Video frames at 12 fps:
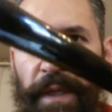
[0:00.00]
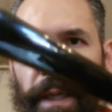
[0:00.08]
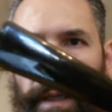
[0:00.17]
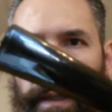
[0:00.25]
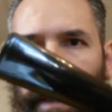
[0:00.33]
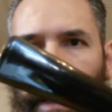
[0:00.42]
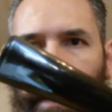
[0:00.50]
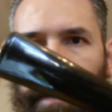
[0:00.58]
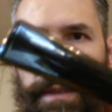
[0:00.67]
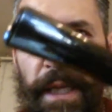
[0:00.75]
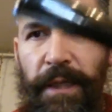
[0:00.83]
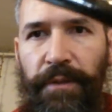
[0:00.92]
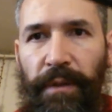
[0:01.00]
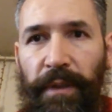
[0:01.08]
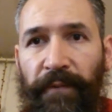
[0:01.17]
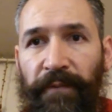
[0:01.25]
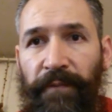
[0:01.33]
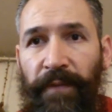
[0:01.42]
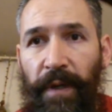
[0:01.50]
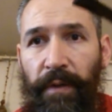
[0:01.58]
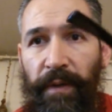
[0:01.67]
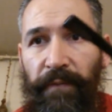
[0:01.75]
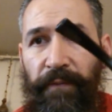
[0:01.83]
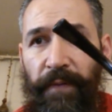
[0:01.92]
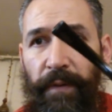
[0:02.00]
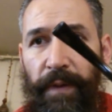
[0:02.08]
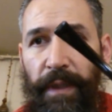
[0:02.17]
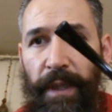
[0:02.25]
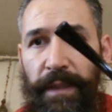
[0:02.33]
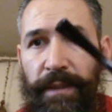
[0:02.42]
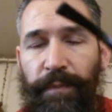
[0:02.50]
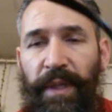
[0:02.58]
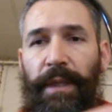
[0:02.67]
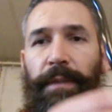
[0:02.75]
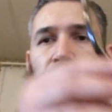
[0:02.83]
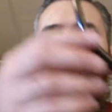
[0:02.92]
and it's actually a very, very nice bit.